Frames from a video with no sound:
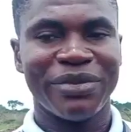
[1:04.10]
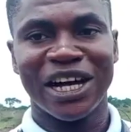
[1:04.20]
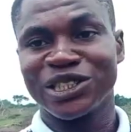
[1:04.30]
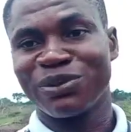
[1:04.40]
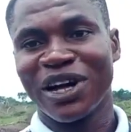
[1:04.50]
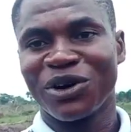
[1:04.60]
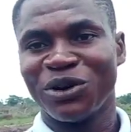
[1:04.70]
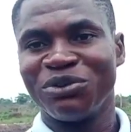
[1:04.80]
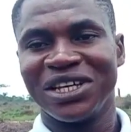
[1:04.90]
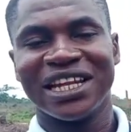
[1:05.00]
bounce back
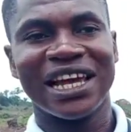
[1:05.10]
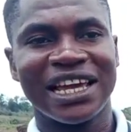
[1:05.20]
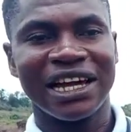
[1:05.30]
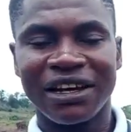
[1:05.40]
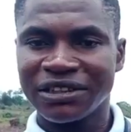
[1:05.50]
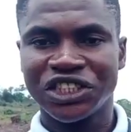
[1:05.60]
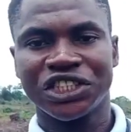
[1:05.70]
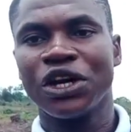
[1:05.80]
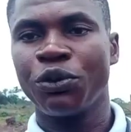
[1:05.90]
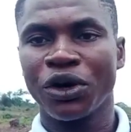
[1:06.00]
on me like,
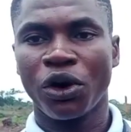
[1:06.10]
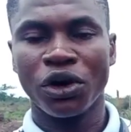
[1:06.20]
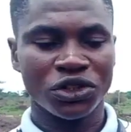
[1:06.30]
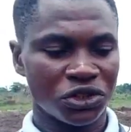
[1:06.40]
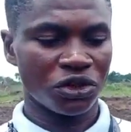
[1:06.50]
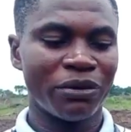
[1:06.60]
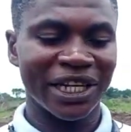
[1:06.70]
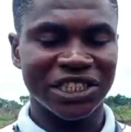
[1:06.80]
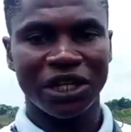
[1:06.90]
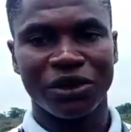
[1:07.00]
Shay, we called you to come
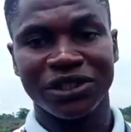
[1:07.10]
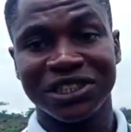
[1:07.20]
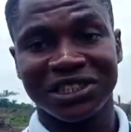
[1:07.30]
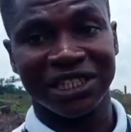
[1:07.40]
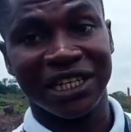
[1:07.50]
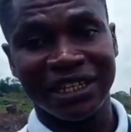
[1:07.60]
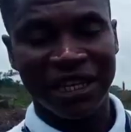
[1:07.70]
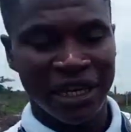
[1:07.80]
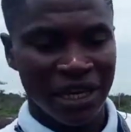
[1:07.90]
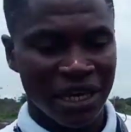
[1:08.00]
and check on this thing,
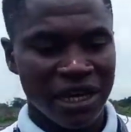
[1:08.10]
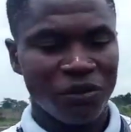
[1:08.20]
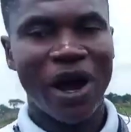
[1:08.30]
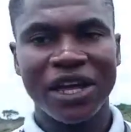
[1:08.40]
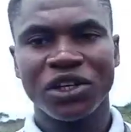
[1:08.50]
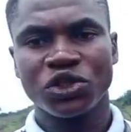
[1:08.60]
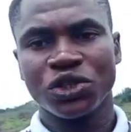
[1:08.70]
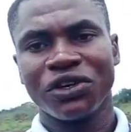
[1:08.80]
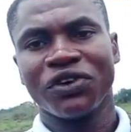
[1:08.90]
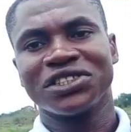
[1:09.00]
why don't
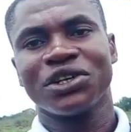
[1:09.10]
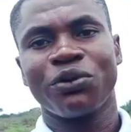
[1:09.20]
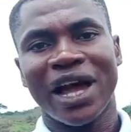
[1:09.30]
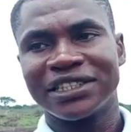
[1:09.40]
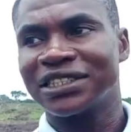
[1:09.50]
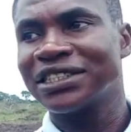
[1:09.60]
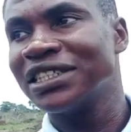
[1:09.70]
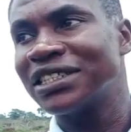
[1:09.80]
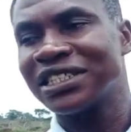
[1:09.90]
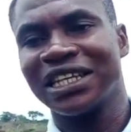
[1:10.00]
you give us the right
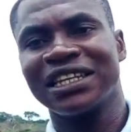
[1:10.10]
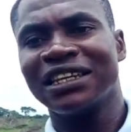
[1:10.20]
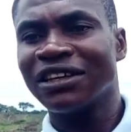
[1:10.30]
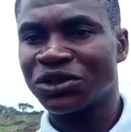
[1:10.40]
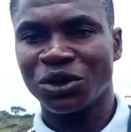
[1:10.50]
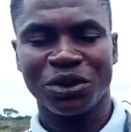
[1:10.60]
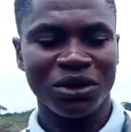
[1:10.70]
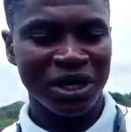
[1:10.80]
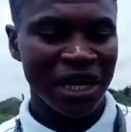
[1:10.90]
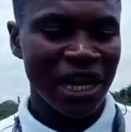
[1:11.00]
this thing? So
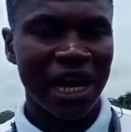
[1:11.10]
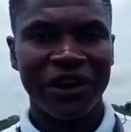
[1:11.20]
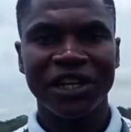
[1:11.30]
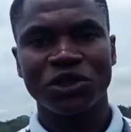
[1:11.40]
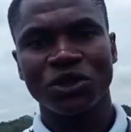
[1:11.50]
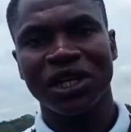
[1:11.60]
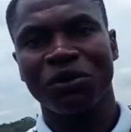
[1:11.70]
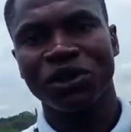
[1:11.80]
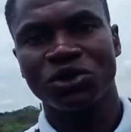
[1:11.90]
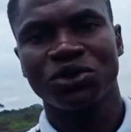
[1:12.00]
I already told them
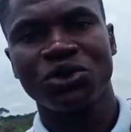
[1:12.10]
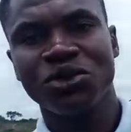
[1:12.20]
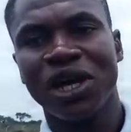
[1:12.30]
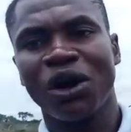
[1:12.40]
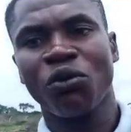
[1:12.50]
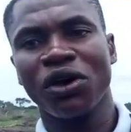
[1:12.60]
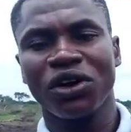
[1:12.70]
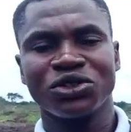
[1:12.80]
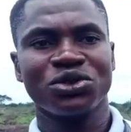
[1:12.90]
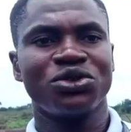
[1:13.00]
what to do and what
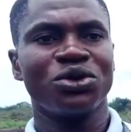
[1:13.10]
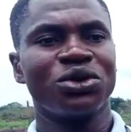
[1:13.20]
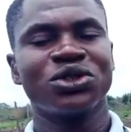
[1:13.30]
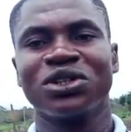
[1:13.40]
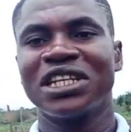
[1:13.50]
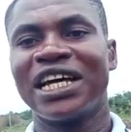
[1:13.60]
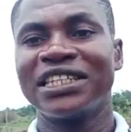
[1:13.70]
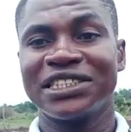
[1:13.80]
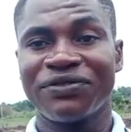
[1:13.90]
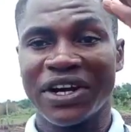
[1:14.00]
not to do. So the
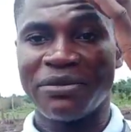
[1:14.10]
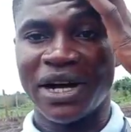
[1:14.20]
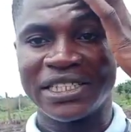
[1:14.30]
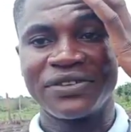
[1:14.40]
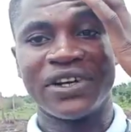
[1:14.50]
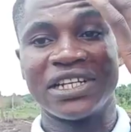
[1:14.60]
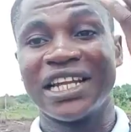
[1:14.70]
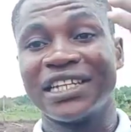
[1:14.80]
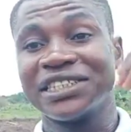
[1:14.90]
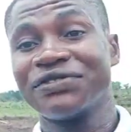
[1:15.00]
land is very massive and the
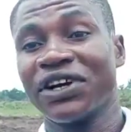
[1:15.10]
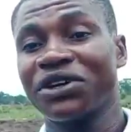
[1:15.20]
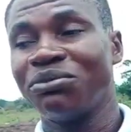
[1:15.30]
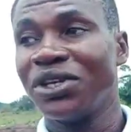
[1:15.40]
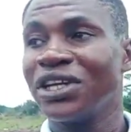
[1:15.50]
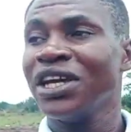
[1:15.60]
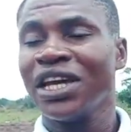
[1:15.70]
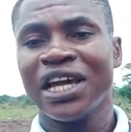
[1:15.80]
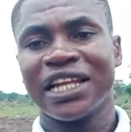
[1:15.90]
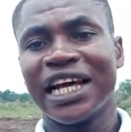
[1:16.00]
land is very big,
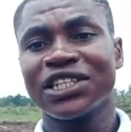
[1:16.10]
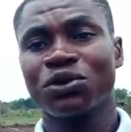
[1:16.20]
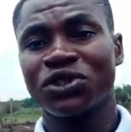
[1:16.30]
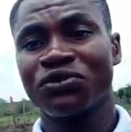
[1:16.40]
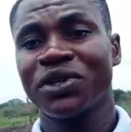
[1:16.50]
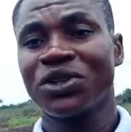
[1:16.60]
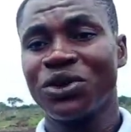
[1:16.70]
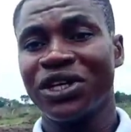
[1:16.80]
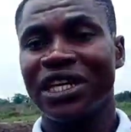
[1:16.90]
and that is what we've been doing